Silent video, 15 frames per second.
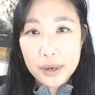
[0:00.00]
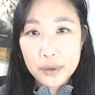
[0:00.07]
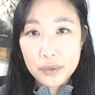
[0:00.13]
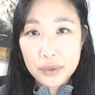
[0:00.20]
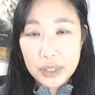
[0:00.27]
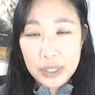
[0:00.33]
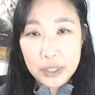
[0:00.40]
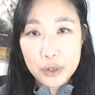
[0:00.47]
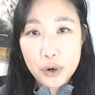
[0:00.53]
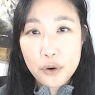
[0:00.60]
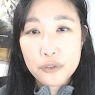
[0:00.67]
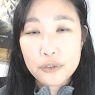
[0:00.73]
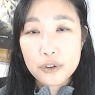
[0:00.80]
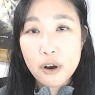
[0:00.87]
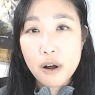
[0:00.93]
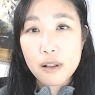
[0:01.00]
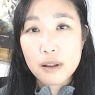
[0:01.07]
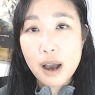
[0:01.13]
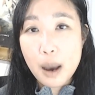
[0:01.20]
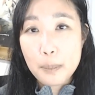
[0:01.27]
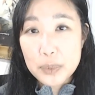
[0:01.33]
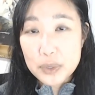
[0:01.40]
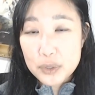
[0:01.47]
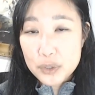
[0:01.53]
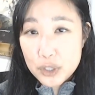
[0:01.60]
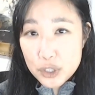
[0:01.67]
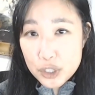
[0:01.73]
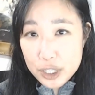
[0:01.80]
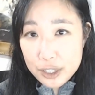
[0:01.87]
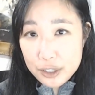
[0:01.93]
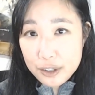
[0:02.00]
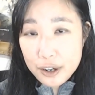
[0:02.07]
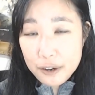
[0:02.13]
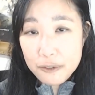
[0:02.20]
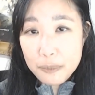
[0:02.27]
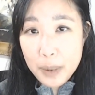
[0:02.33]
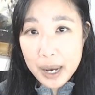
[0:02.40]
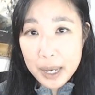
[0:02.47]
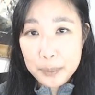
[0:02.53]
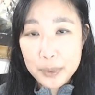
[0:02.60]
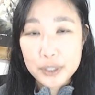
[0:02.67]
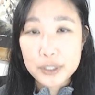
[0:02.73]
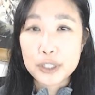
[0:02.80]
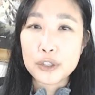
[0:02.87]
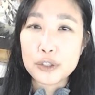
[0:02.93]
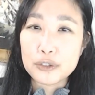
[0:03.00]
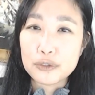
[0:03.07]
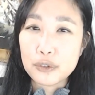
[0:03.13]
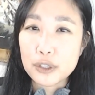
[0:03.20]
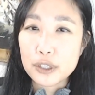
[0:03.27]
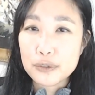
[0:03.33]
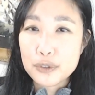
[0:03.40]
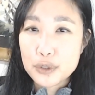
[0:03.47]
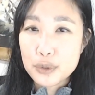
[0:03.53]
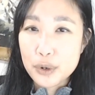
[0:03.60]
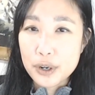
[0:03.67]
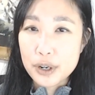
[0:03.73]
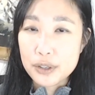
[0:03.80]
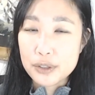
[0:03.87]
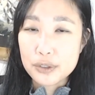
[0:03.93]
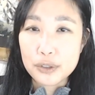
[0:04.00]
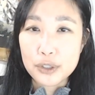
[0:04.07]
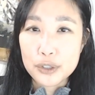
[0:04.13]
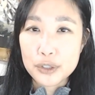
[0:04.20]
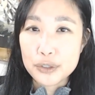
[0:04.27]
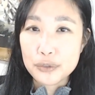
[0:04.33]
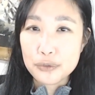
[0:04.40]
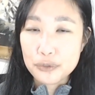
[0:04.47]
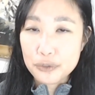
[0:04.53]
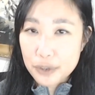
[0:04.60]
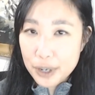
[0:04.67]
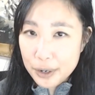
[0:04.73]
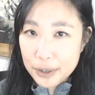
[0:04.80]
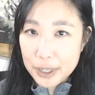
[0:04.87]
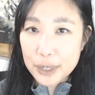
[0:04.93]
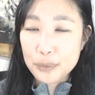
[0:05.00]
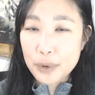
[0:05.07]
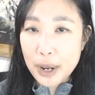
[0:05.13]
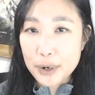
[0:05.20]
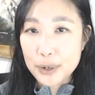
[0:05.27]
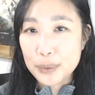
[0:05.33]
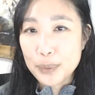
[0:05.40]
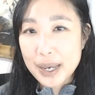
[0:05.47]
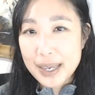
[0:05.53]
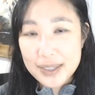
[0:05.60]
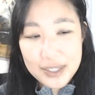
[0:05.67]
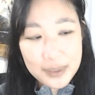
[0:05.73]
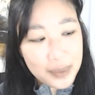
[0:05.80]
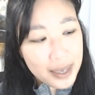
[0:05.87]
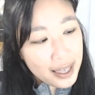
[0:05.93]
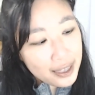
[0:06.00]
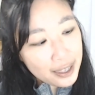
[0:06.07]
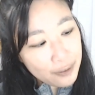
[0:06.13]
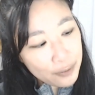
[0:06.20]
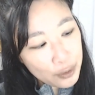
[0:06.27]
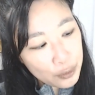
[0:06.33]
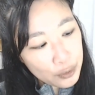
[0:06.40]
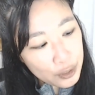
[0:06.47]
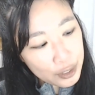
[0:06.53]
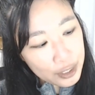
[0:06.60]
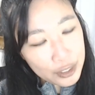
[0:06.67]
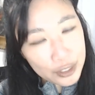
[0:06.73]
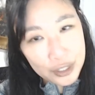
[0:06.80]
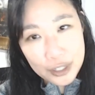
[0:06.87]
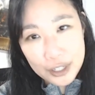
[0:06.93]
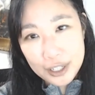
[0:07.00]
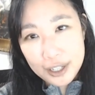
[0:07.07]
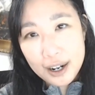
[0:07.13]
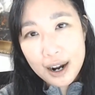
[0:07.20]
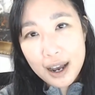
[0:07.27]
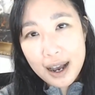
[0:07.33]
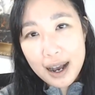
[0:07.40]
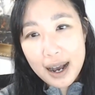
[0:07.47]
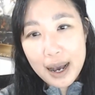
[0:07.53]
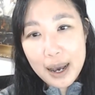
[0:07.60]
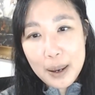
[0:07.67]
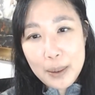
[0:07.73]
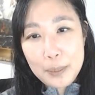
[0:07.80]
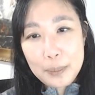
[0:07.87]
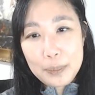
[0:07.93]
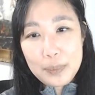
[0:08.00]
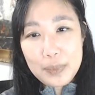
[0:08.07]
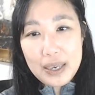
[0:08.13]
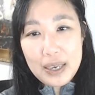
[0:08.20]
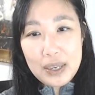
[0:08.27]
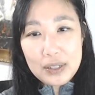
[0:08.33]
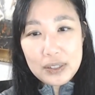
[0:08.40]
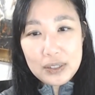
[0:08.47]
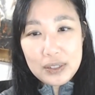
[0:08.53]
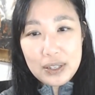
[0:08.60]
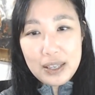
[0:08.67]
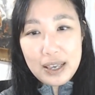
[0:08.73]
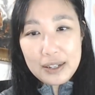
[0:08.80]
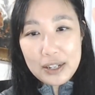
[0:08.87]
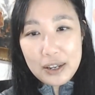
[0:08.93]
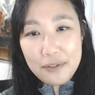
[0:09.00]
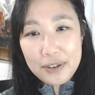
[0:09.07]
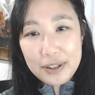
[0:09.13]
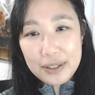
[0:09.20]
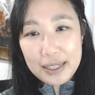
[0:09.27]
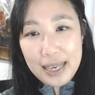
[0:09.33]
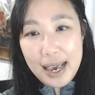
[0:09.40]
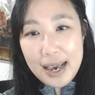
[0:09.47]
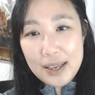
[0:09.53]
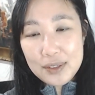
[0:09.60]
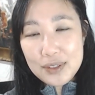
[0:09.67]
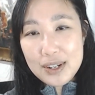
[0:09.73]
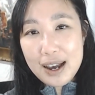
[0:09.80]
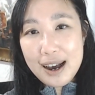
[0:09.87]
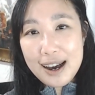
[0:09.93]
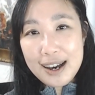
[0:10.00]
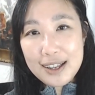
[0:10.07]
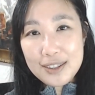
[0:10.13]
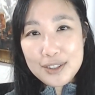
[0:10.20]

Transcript: the overall composition of my particular 4 of Swords looks very Rider-Waite-Smith, if you look here, it definitely has nods